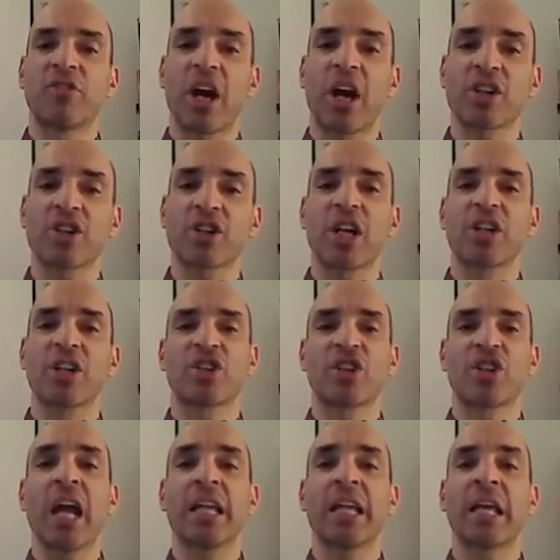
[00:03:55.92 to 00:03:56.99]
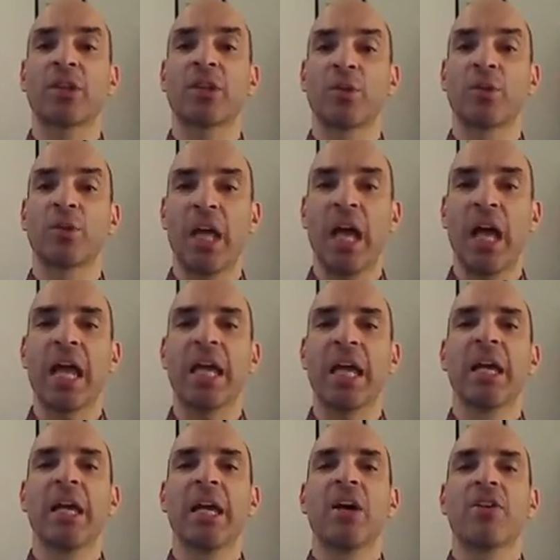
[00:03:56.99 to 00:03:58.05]
that Russia and China
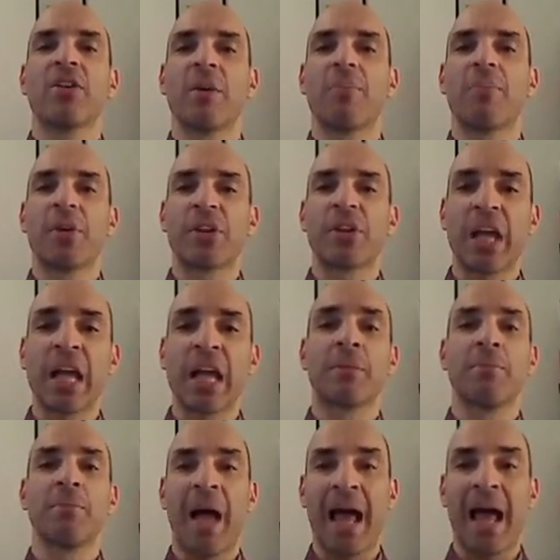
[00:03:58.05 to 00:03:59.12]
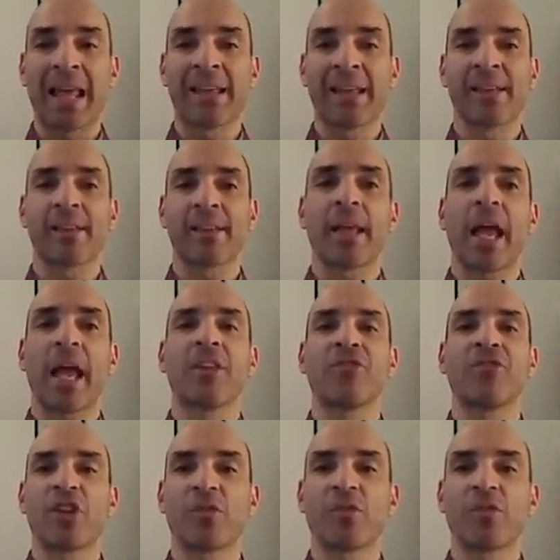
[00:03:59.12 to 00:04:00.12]
today represent balanced and